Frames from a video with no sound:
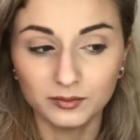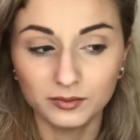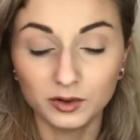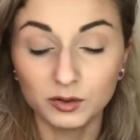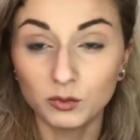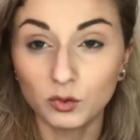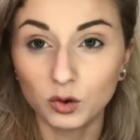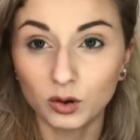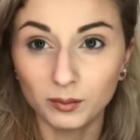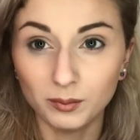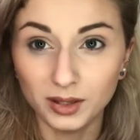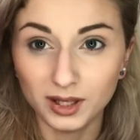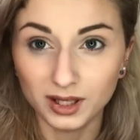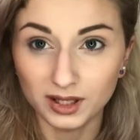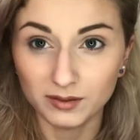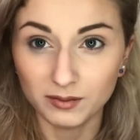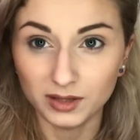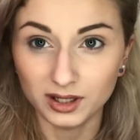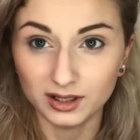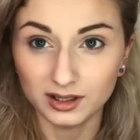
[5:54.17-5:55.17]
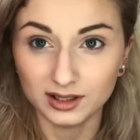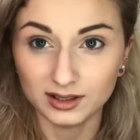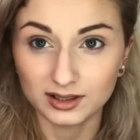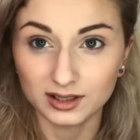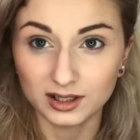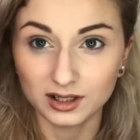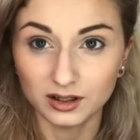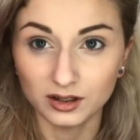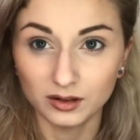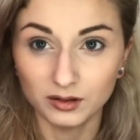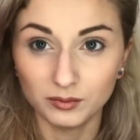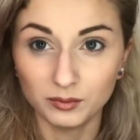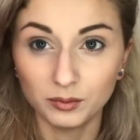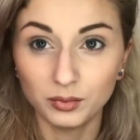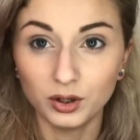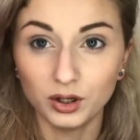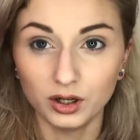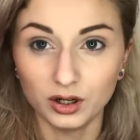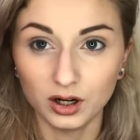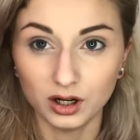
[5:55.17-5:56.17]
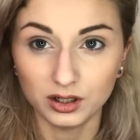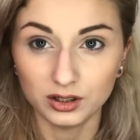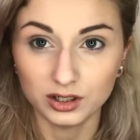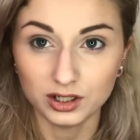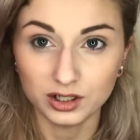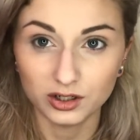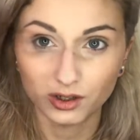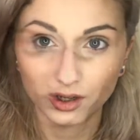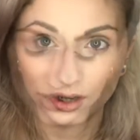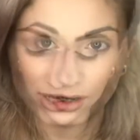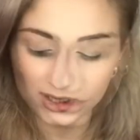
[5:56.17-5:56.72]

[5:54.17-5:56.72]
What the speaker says: the more pigment it's gonna put onto your eye.